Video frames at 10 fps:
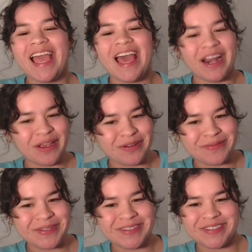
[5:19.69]
and I
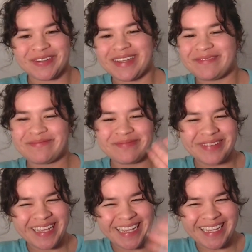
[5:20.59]
hope you enjoy.
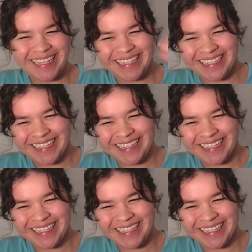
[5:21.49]
Bye!